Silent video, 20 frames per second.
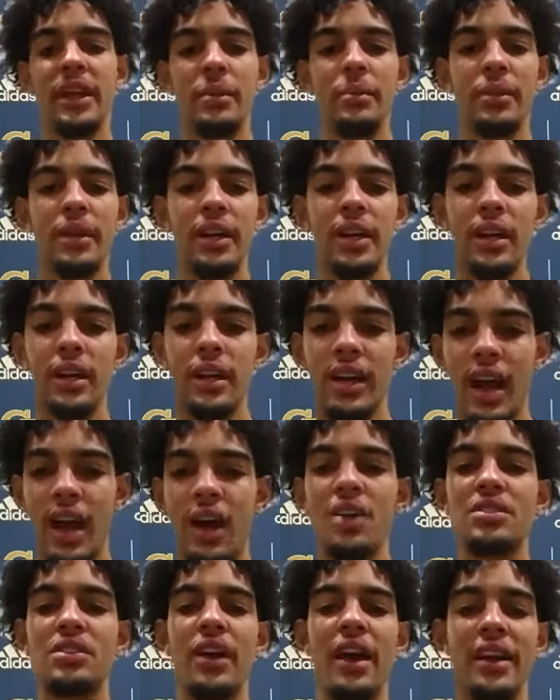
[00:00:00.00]
But I
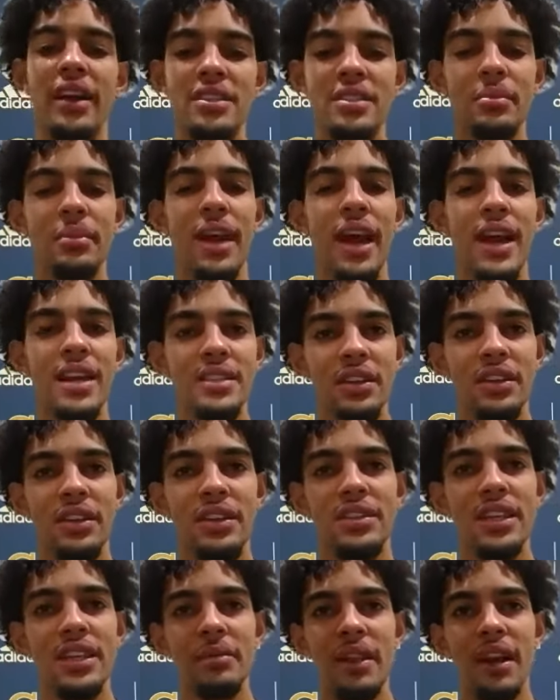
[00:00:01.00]
also had some guys on the
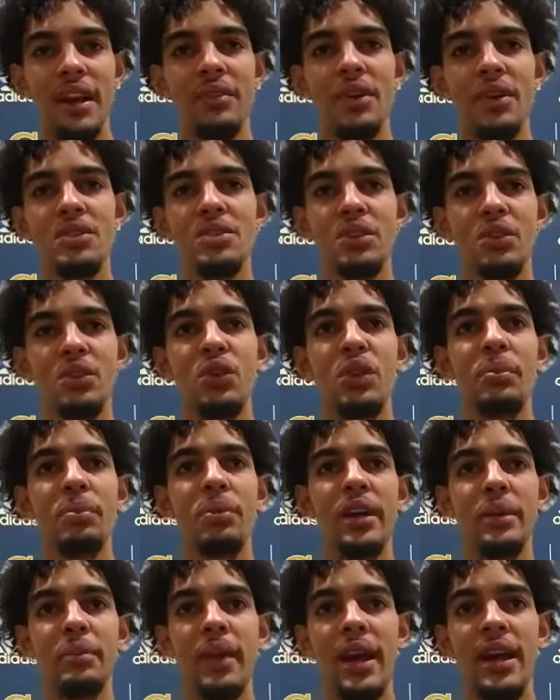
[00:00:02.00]
team that I've also grew up
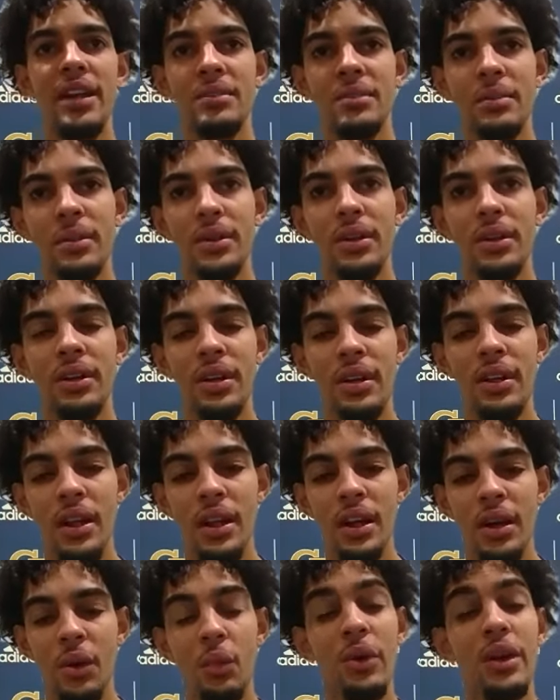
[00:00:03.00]
playing basketball
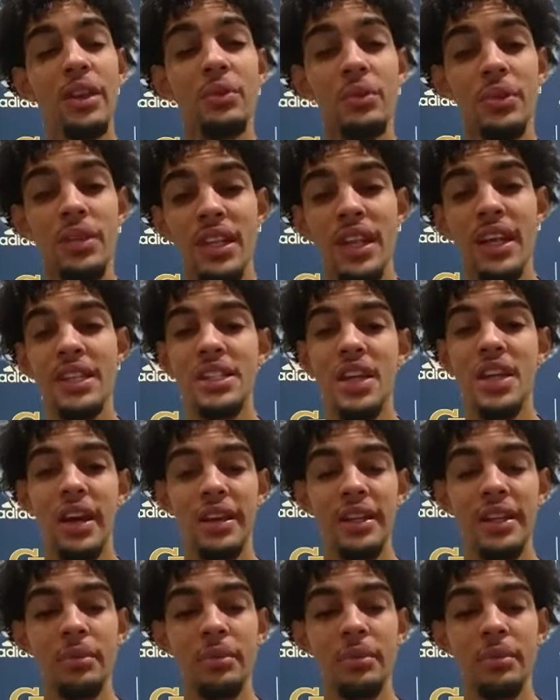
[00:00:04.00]
with like Sean D.